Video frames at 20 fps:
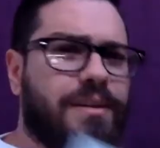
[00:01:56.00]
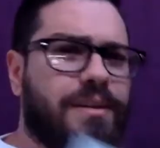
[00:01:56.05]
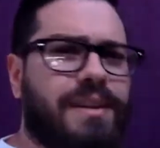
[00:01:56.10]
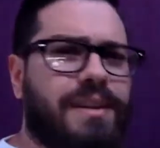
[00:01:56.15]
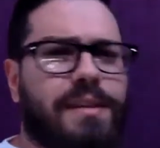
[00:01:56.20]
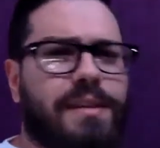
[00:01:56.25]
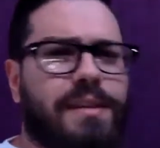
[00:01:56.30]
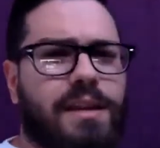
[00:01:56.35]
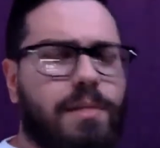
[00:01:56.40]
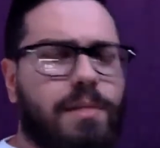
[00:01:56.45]

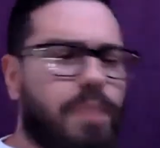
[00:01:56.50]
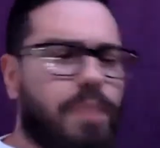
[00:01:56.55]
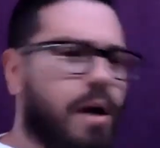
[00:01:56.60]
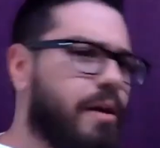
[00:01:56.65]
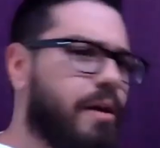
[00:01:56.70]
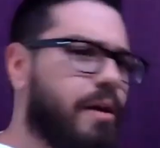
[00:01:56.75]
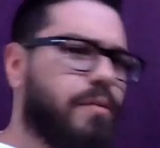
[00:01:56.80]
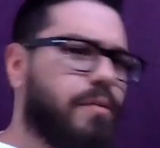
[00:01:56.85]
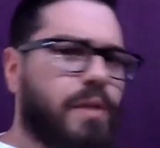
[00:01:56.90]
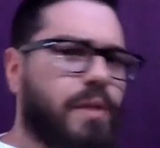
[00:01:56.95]
you think
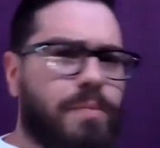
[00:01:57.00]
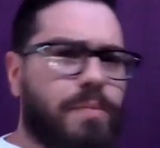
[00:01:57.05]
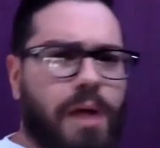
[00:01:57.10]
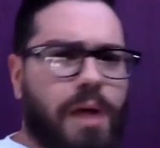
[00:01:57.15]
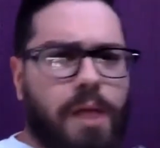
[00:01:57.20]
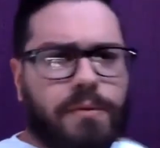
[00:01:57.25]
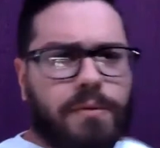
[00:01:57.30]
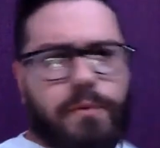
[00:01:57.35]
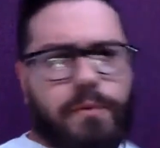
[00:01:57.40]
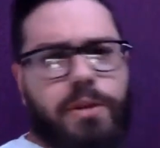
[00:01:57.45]
about it, 3
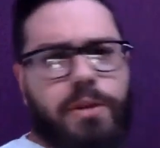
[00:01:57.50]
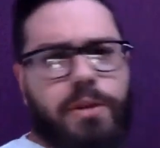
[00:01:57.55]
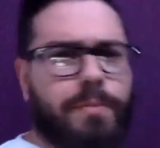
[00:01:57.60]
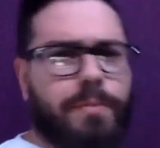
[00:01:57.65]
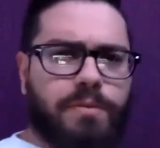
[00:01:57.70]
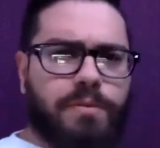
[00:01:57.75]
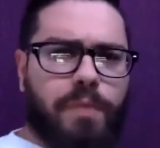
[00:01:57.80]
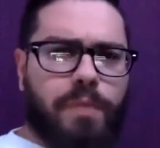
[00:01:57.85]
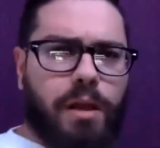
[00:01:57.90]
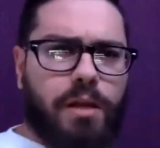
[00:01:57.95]
pops with
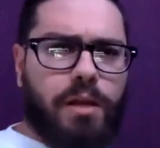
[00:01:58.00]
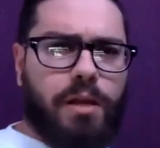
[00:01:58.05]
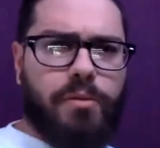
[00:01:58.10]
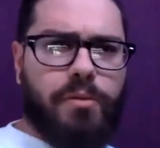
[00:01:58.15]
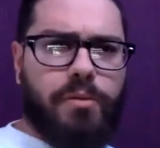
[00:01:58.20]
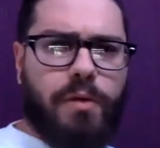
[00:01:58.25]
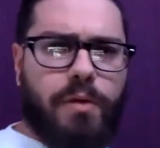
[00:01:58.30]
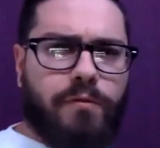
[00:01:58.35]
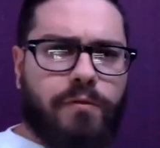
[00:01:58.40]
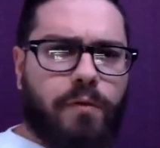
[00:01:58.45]
shipping is probably going
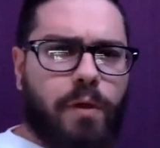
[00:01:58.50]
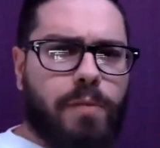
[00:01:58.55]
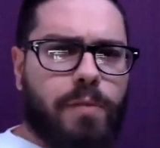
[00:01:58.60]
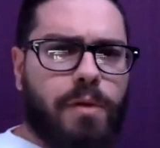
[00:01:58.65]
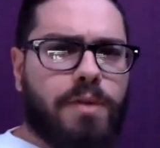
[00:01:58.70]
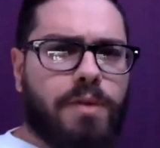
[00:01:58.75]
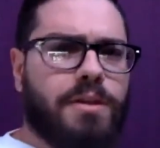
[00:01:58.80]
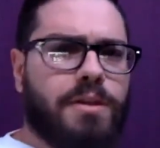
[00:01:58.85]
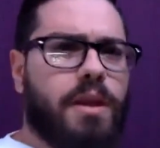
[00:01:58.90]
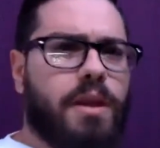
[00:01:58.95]
to be about 40
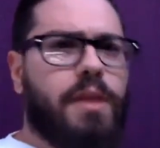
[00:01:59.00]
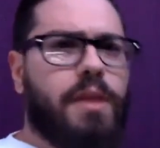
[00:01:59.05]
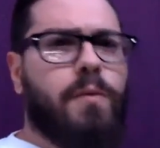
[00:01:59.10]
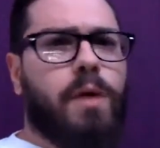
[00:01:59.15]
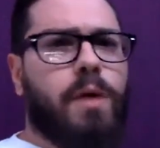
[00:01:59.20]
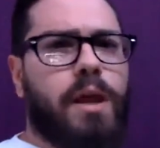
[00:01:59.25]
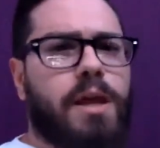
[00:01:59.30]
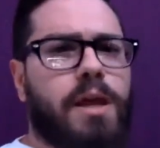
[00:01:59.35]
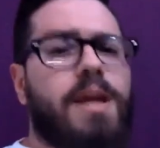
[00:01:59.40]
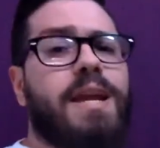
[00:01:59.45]
bucks
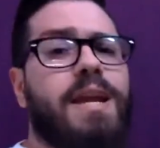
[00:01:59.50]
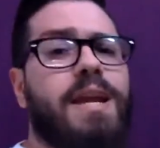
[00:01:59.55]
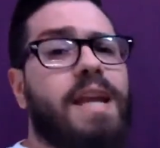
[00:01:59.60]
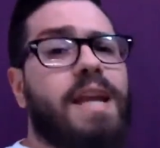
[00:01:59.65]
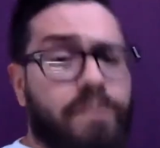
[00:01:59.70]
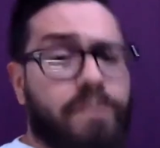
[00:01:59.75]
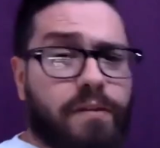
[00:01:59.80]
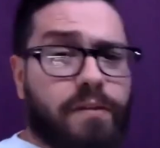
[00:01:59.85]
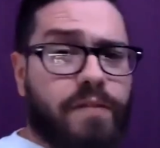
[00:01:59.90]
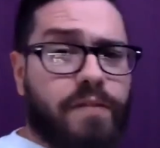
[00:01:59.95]
anyway,
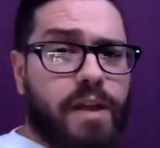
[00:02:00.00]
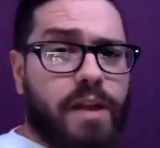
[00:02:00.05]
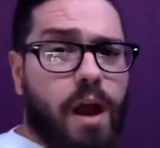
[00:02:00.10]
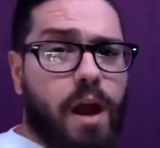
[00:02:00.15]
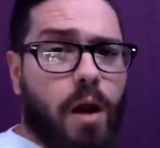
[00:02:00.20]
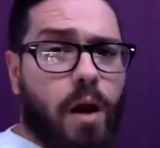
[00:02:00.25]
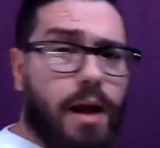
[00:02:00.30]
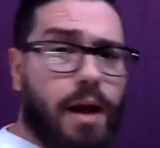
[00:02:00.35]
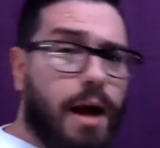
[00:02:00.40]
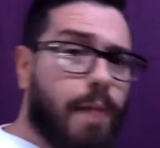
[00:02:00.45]
even if they
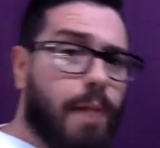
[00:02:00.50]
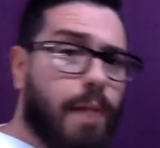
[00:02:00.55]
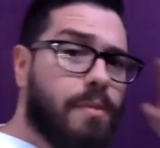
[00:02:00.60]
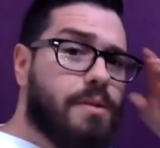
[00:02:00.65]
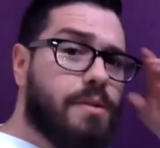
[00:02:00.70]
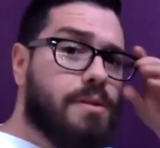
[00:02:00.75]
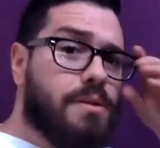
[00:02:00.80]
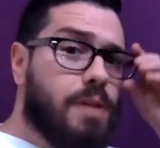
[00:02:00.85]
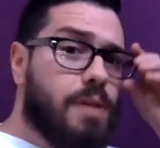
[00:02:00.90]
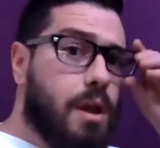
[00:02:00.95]
are
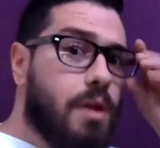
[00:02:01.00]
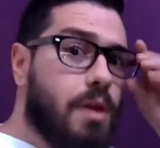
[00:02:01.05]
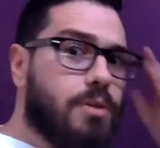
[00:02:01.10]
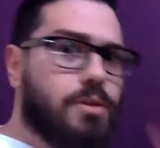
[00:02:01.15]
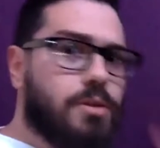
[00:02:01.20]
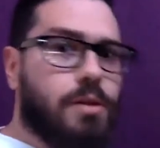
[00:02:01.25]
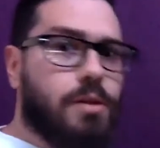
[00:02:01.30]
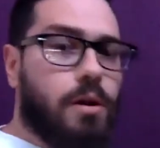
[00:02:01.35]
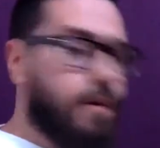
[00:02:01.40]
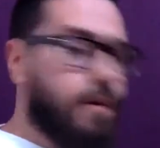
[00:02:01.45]
commons.
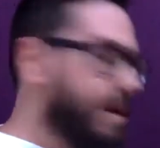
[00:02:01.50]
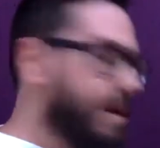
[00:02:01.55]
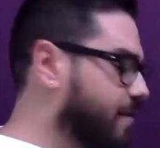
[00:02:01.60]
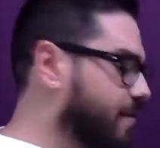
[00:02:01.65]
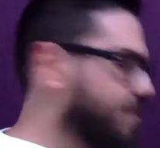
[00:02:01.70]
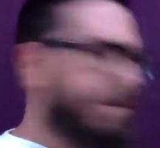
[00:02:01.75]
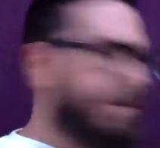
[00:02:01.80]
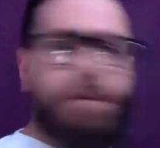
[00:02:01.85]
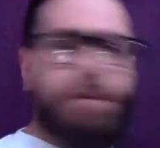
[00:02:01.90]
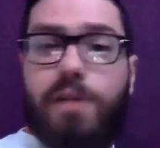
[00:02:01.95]
So
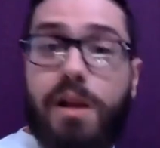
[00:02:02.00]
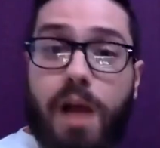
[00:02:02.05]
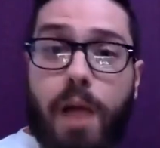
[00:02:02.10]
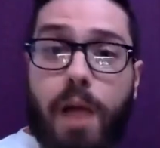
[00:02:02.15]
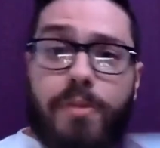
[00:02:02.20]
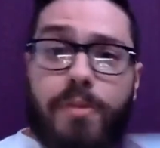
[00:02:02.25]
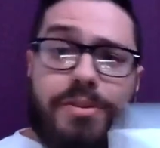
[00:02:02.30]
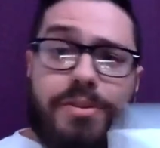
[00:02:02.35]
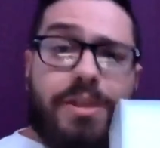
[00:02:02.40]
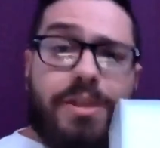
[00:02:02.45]
even if I do get
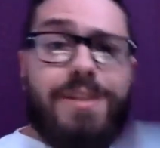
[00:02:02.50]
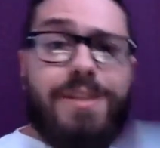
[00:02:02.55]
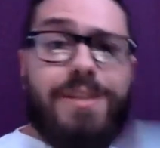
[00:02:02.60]
commons here, it's